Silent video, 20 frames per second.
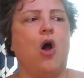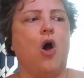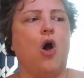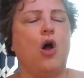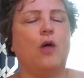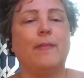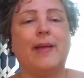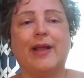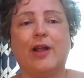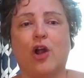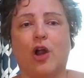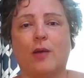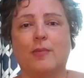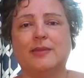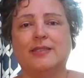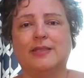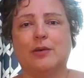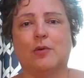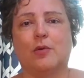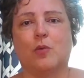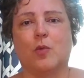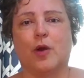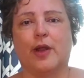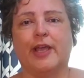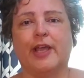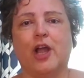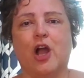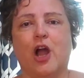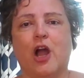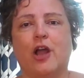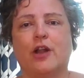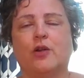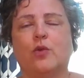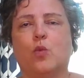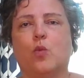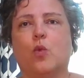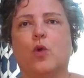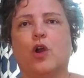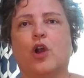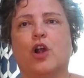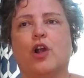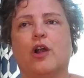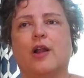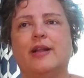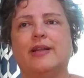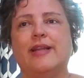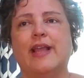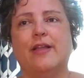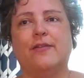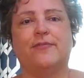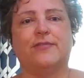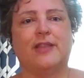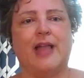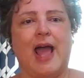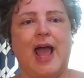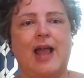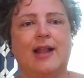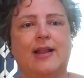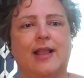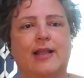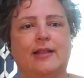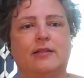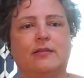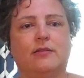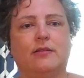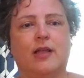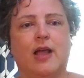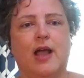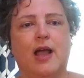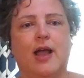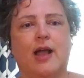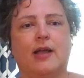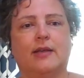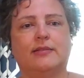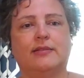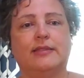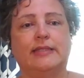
all my garments I were working on were knit flat and uh,